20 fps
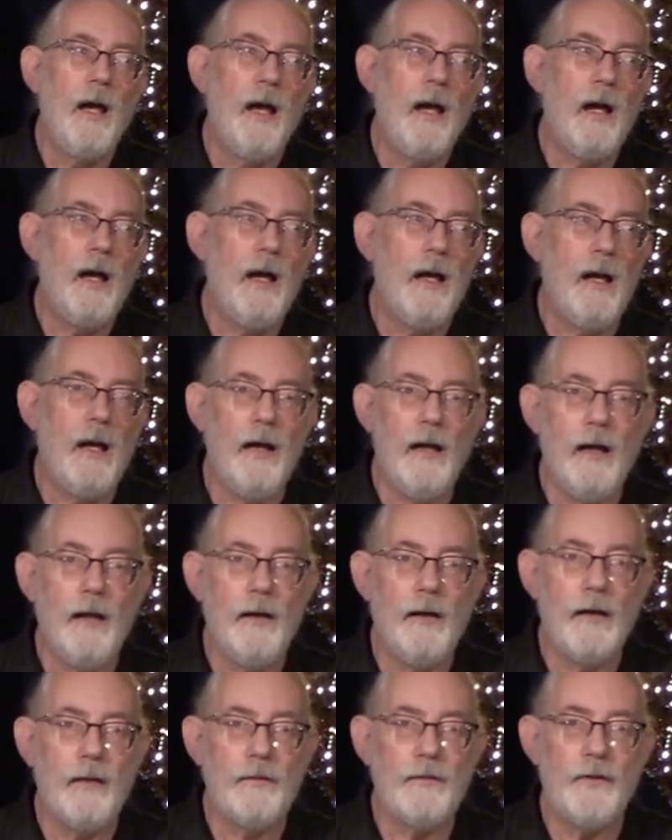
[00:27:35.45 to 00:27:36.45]
Uh,
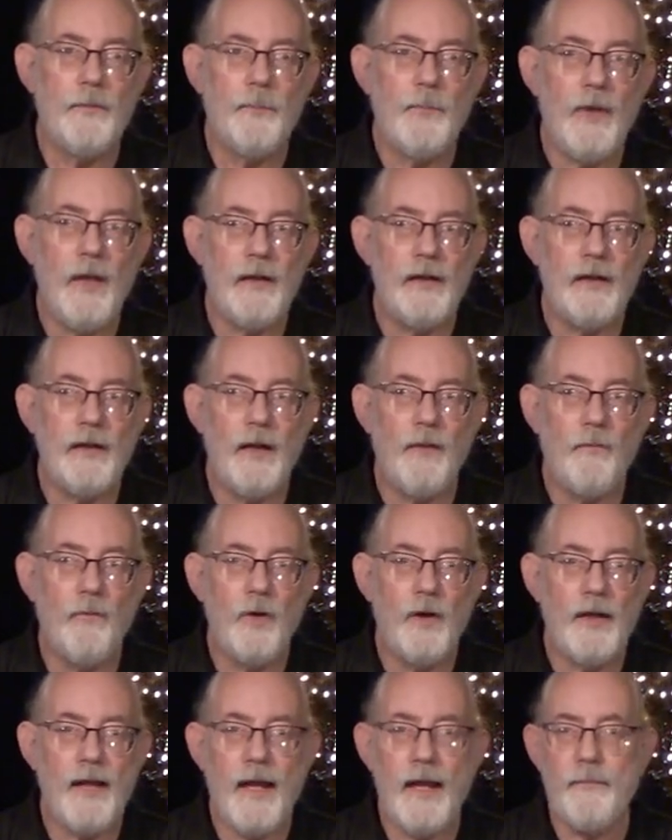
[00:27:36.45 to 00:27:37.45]
depending on
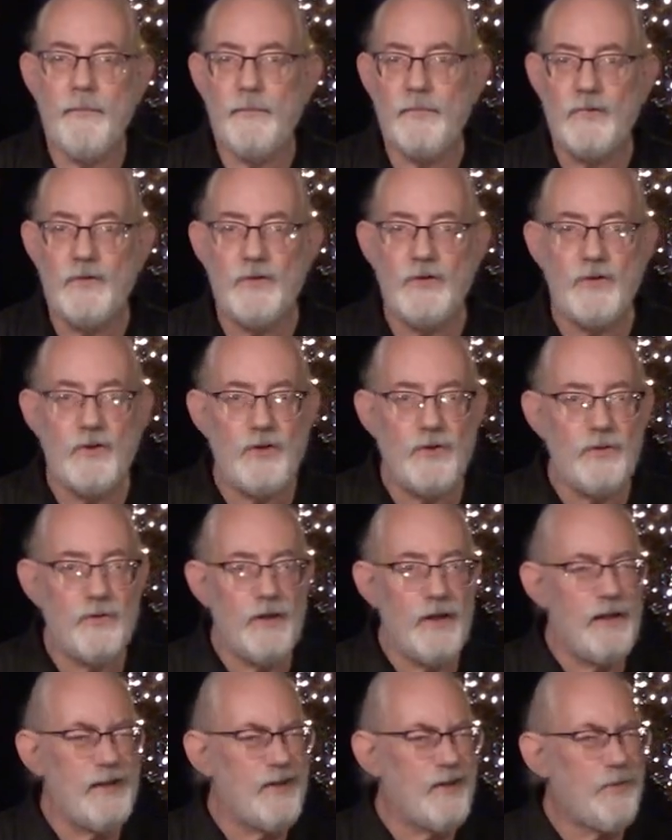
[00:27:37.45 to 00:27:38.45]
what I'm
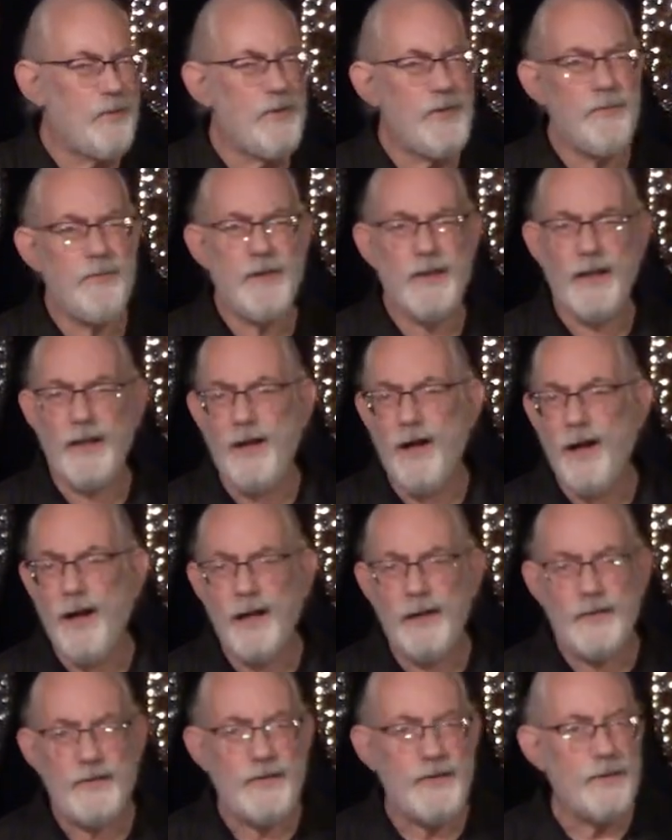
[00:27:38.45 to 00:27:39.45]
doing, especially with the
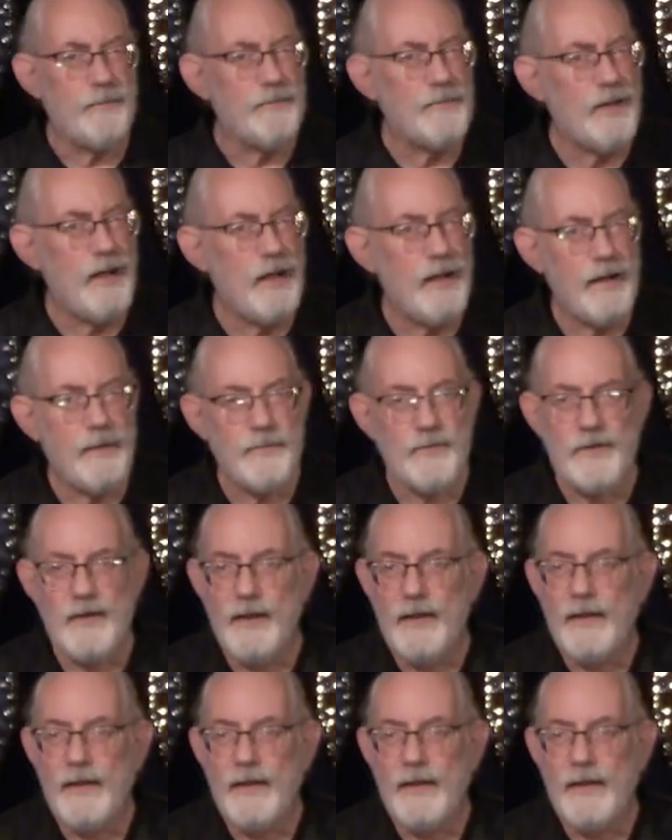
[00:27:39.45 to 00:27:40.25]
gong sometimes,